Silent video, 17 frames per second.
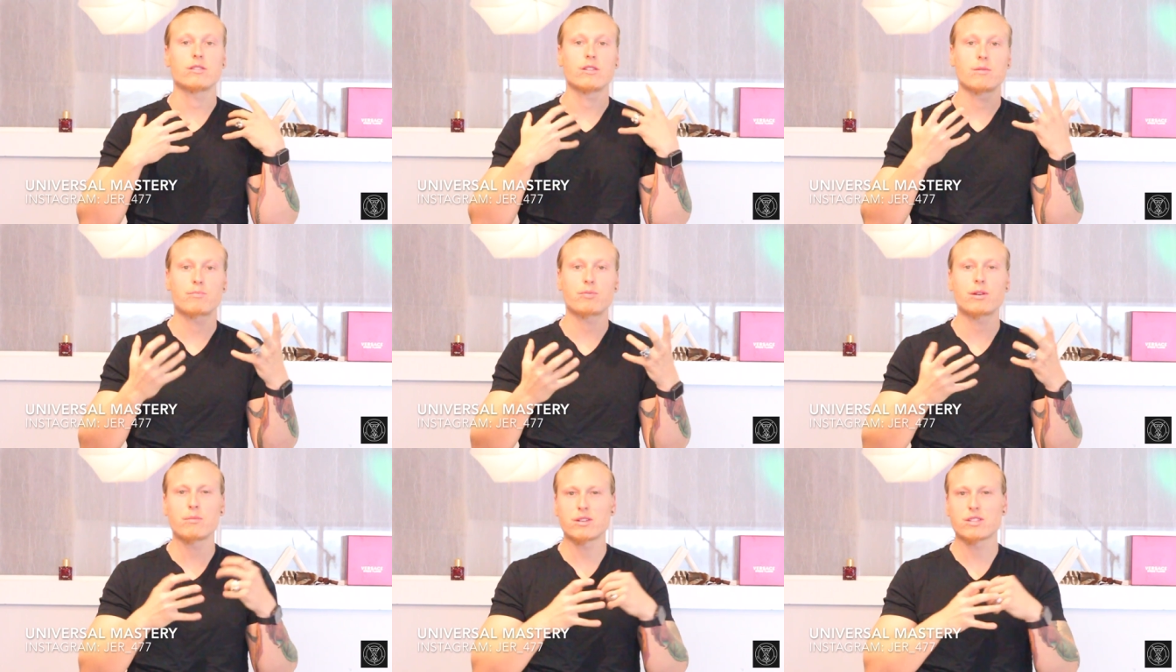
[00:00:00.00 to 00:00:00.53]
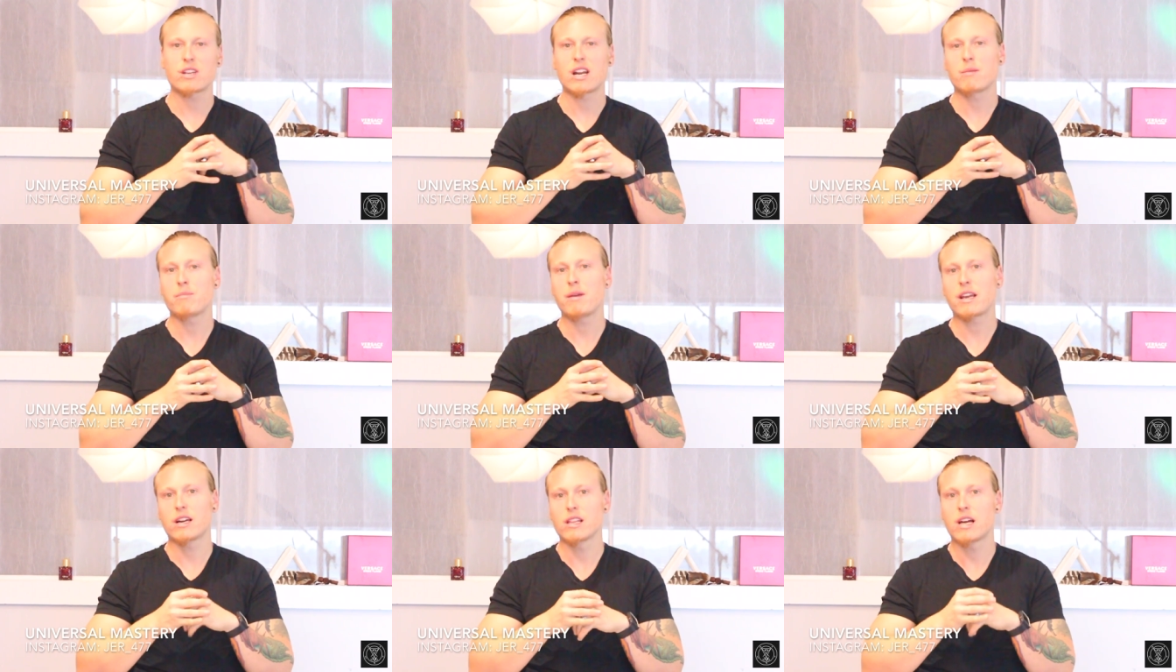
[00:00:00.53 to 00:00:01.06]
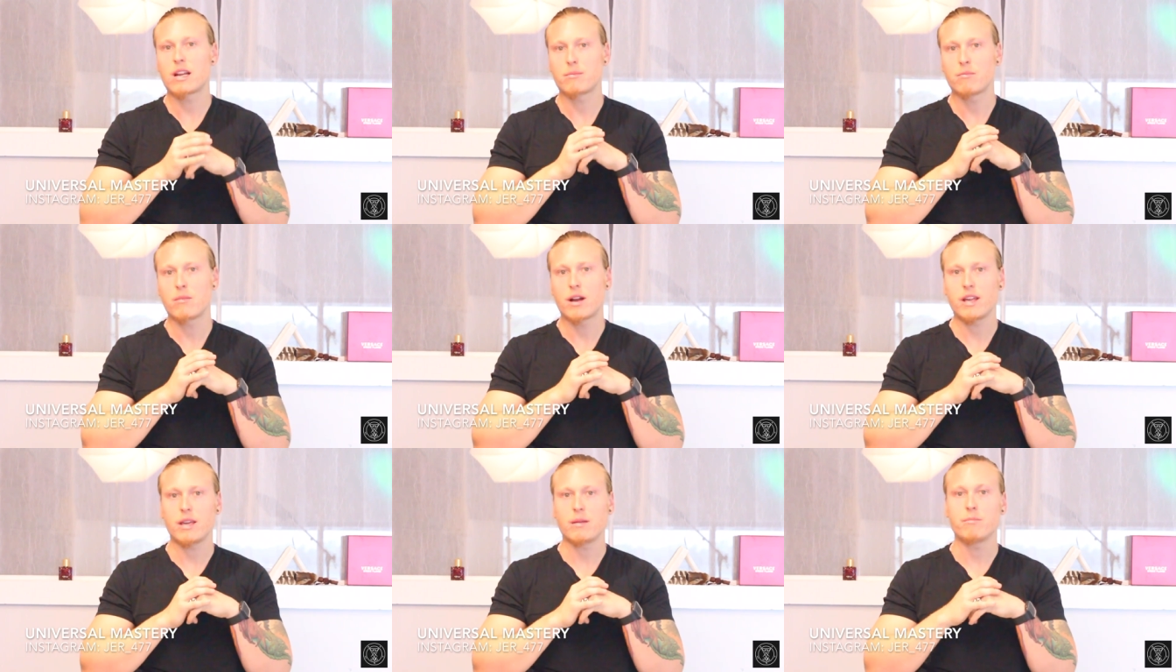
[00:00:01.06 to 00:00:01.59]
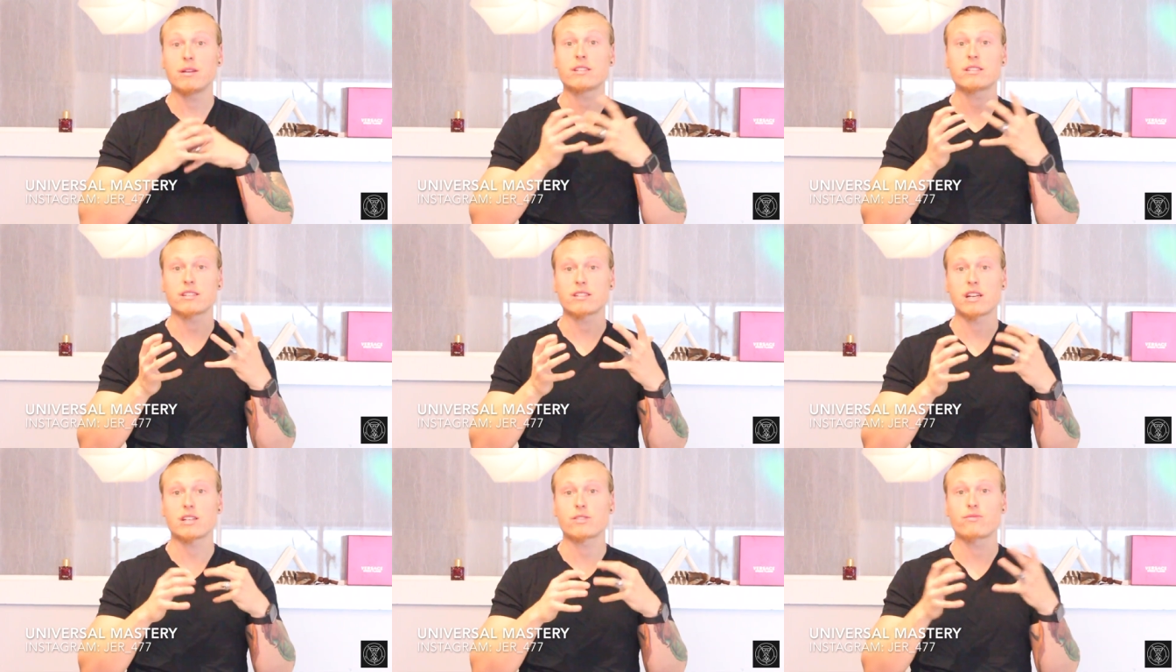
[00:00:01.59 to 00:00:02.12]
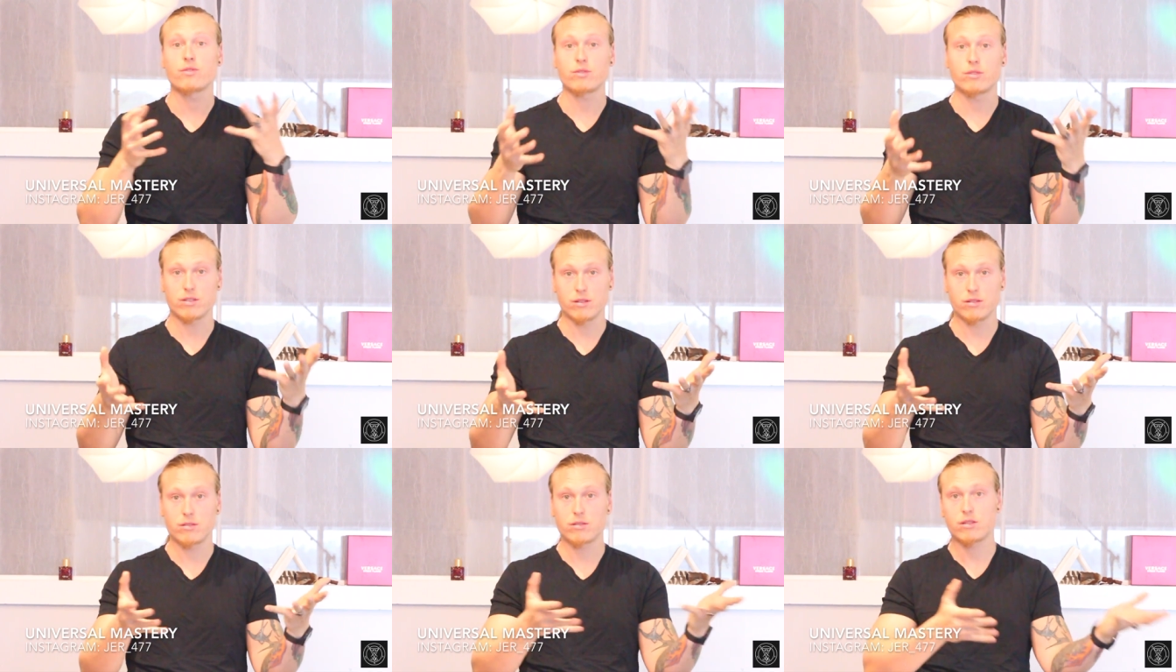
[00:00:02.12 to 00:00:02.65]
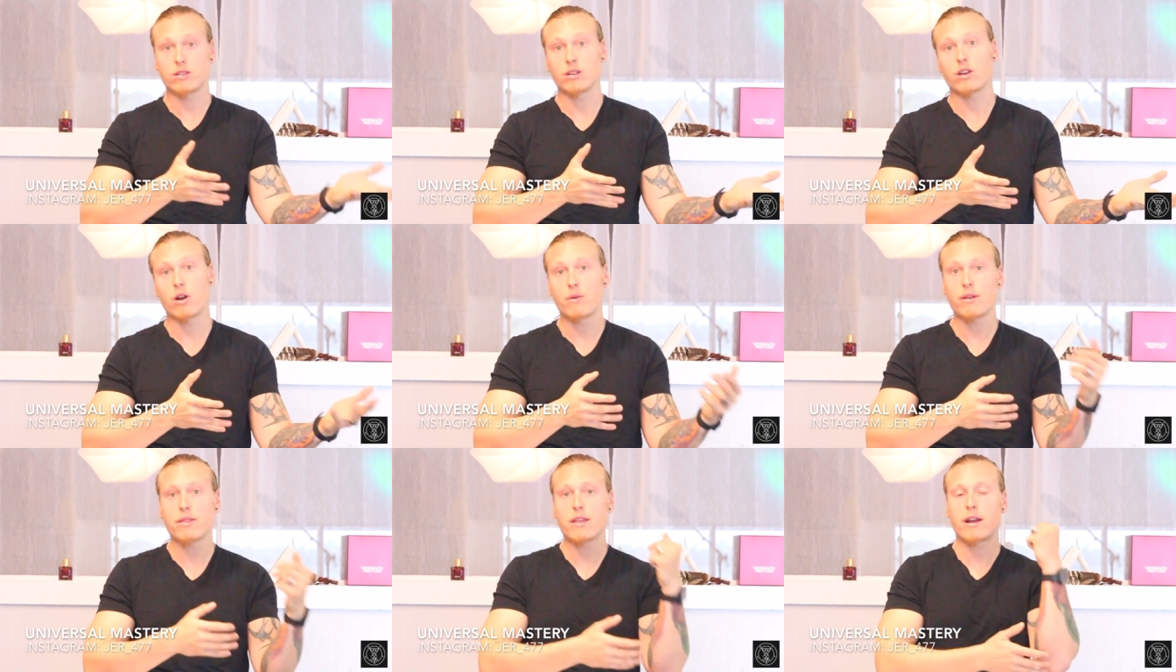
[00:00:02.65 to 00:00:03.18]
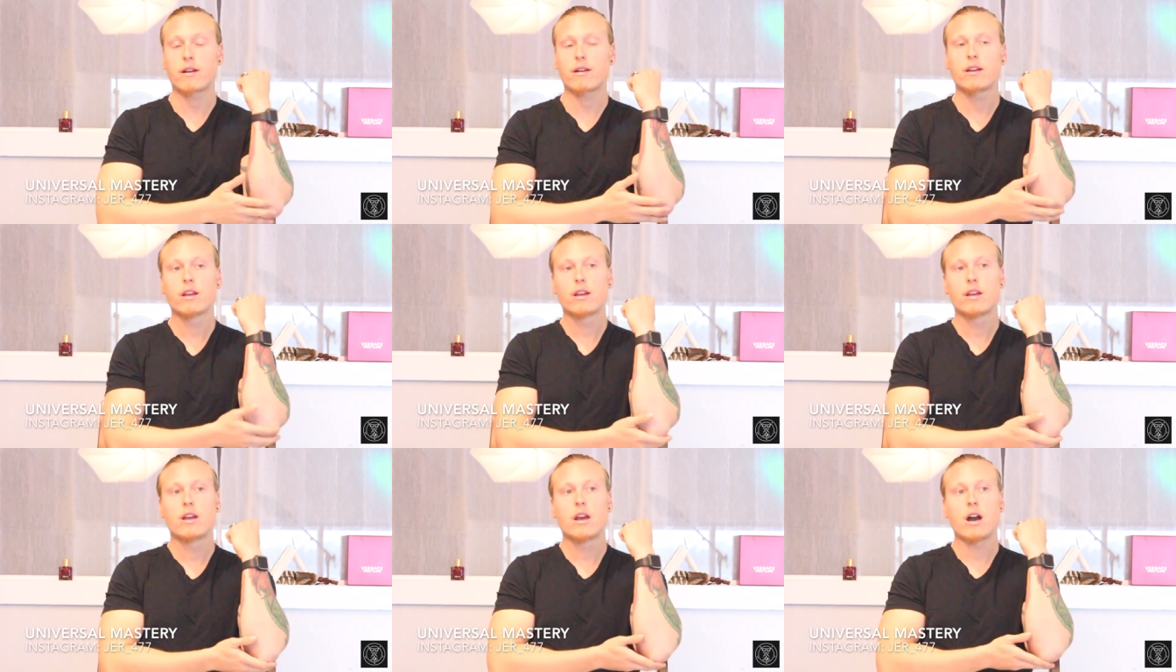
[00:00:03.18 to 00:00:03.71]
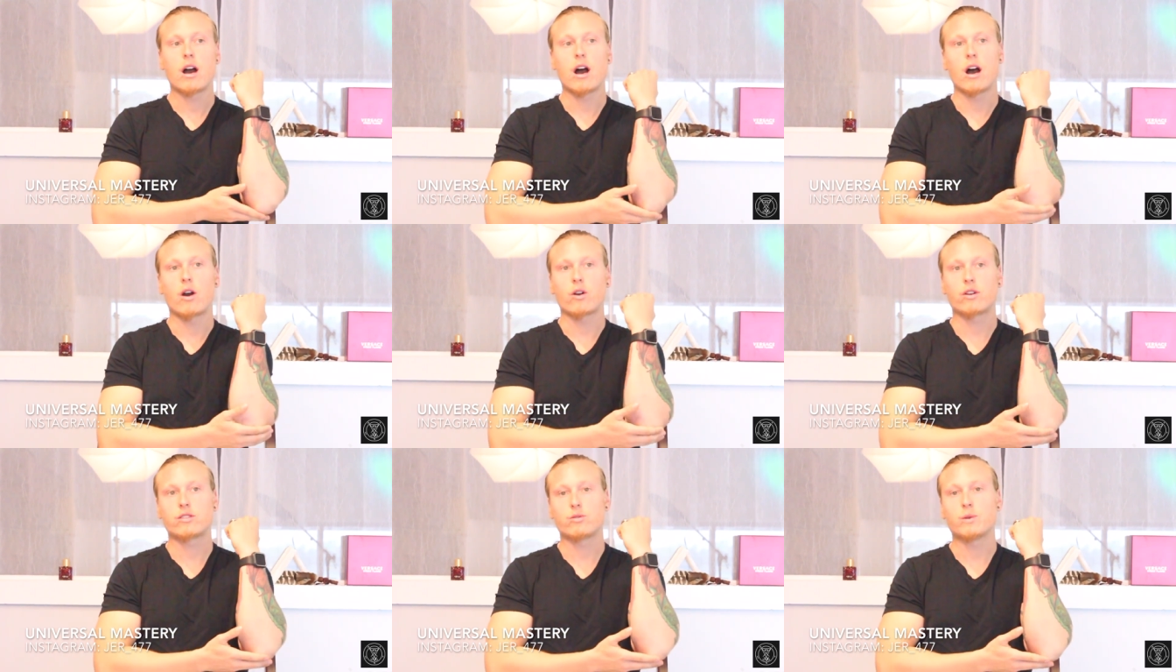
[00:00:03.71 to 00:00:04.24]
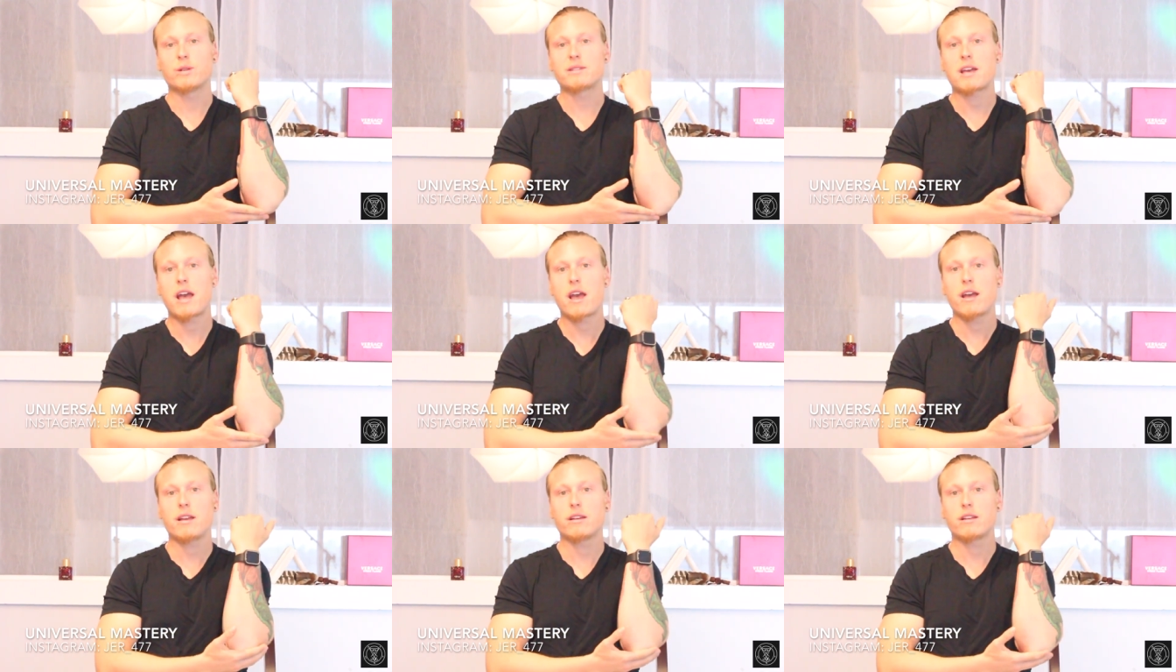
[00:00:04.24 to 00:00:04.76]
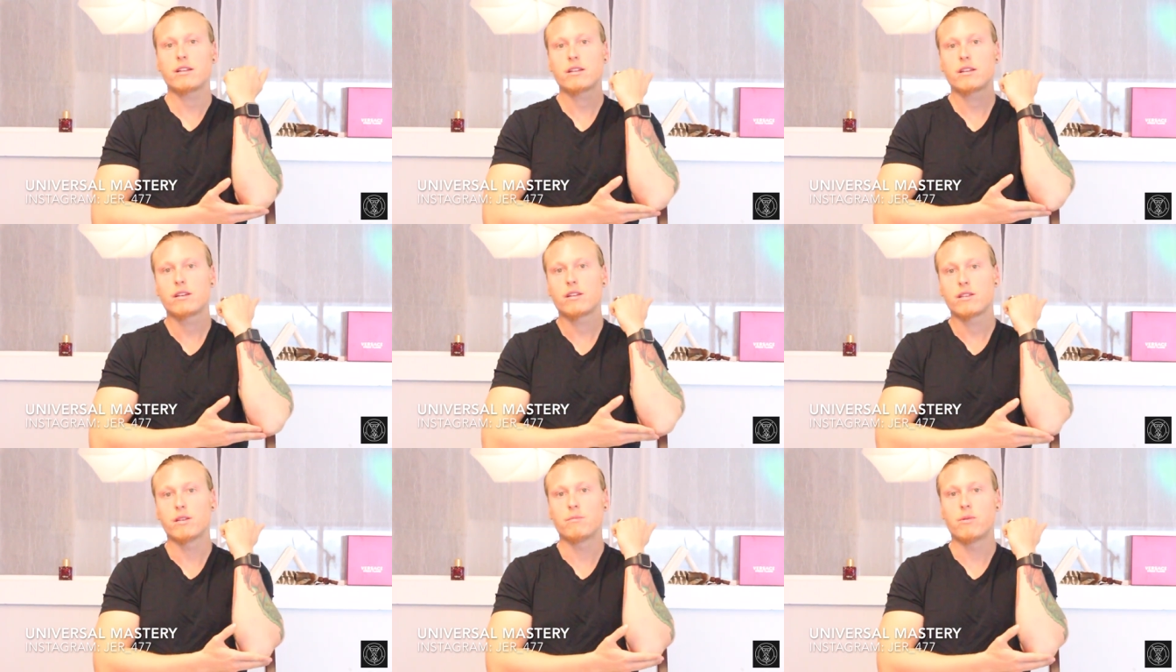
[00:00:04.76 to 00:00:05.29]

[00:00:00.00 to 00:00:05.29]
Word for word: You pretty much got to make a lot of money and be successful to, to go in there uh, or to attend the